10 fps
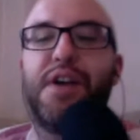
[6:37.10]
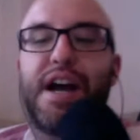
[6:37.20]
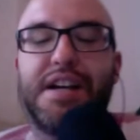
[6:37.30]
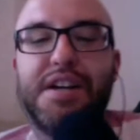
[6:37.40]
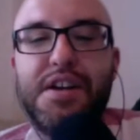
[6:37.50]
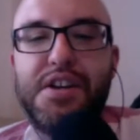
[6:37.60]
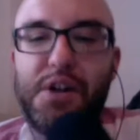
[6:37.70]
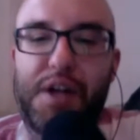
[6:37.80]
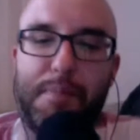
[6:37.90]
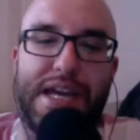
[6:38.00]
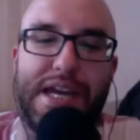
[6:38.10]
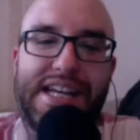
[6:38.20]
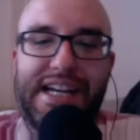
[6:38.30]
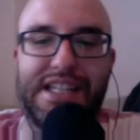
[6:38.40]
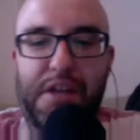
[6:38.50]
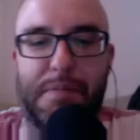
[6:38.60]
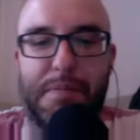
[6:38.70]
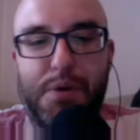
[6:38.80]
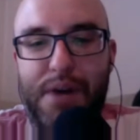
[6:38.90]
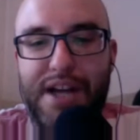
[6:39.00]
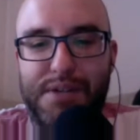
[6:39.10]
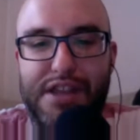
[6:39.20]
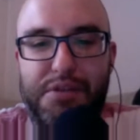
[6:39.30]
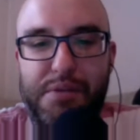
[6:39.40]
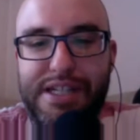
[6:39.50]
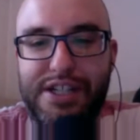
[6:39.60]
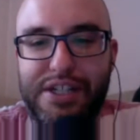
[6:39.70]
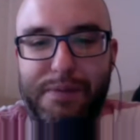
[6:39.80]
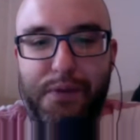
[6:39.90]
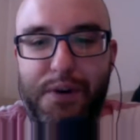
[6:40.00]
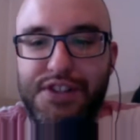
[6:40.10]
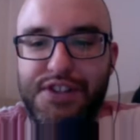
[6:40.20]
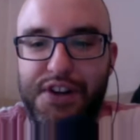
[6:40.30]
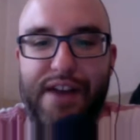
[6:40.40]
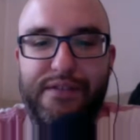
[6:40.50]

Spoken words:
you're competing against all the people who graduated 3 years before, so don't